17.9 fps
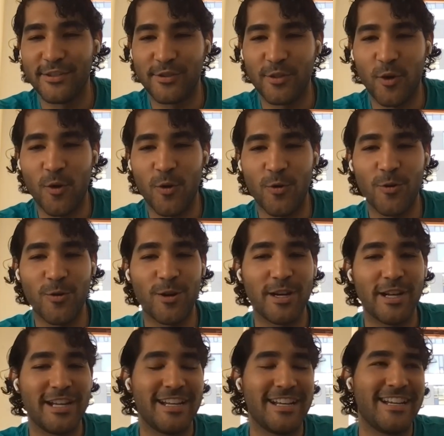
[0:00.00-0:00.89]

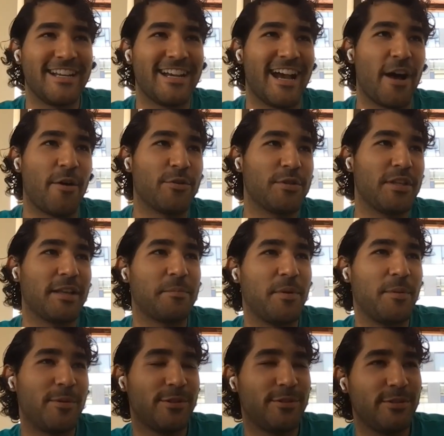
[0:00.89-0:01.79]
So I was
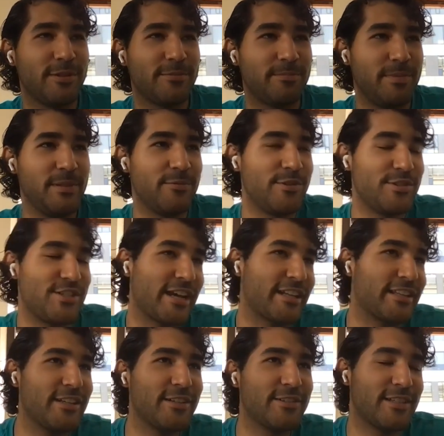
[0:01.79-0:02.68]
like prepared to be
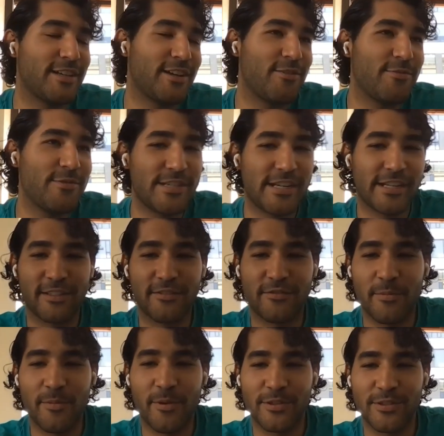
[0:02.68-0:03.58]
rejected because I got mm-hmm.
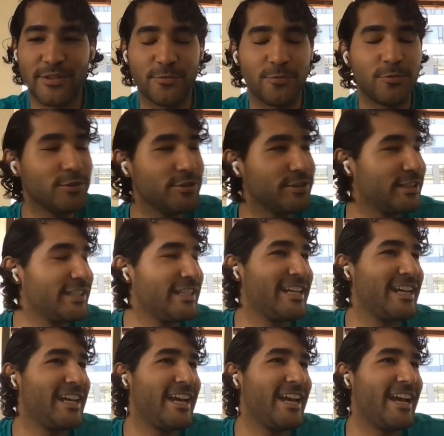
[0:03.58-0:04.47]
rejected from all the schools.
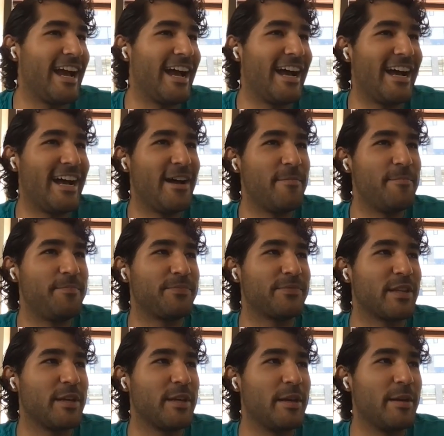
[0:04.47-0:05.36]
Um,
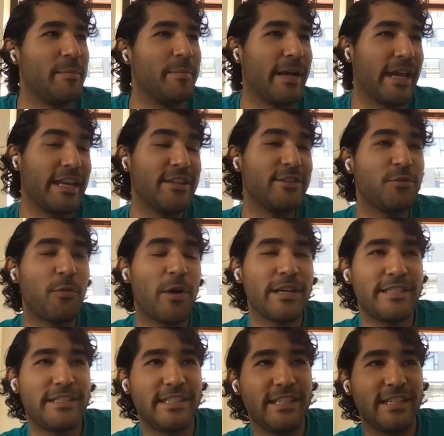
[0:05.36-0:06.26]
but getting to
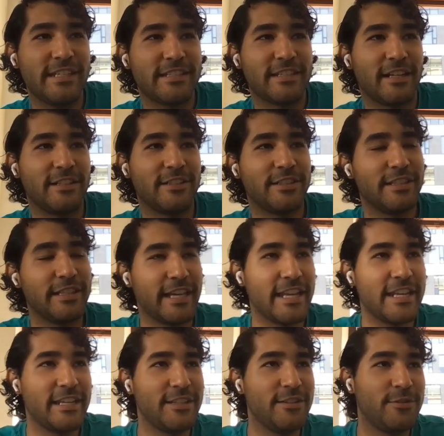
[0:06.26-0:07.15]
YC is harder than
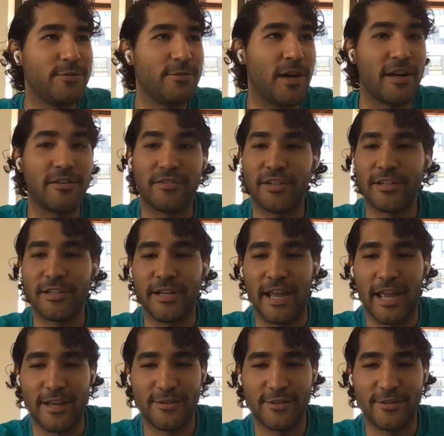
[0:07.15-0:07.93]
getting into Harvard.